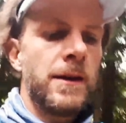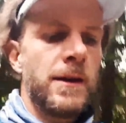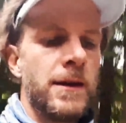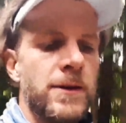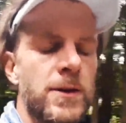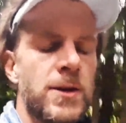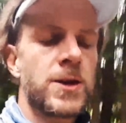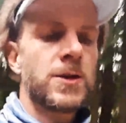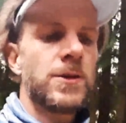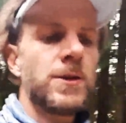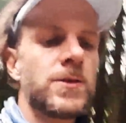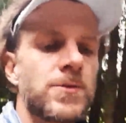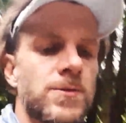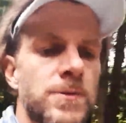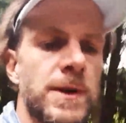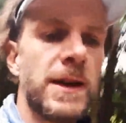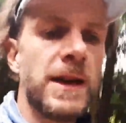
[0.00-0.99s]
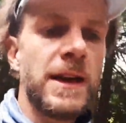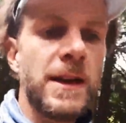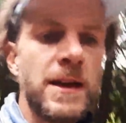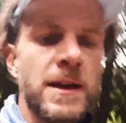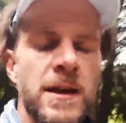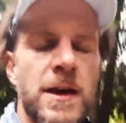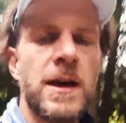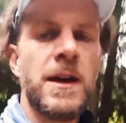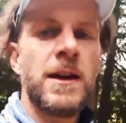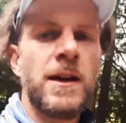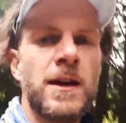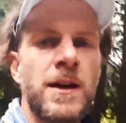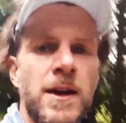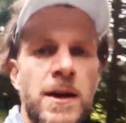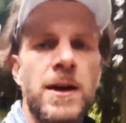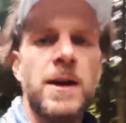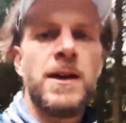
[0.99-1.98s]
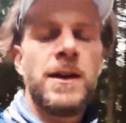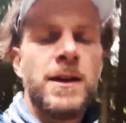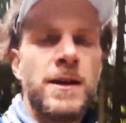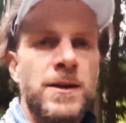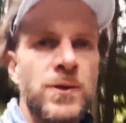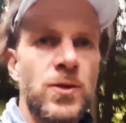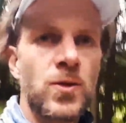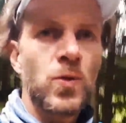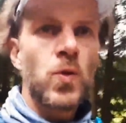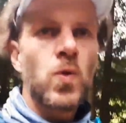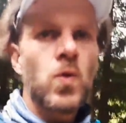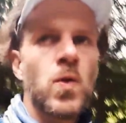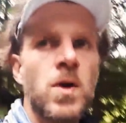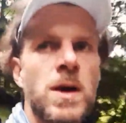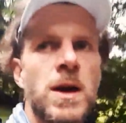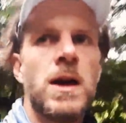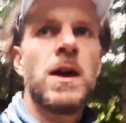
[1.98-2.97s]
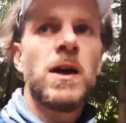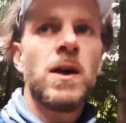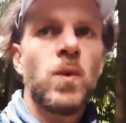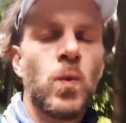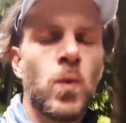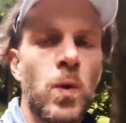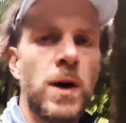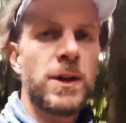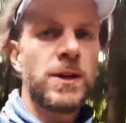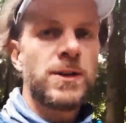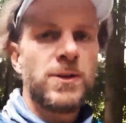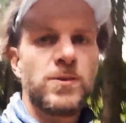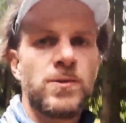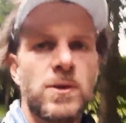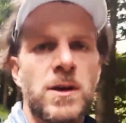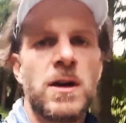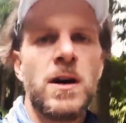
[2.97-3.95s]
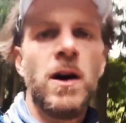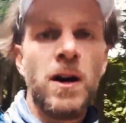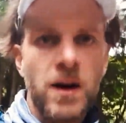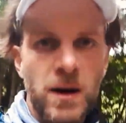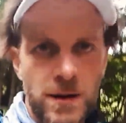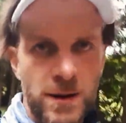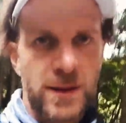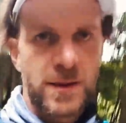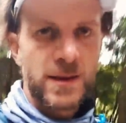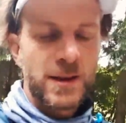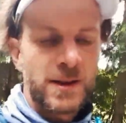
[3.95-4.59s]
you should really do what you can't,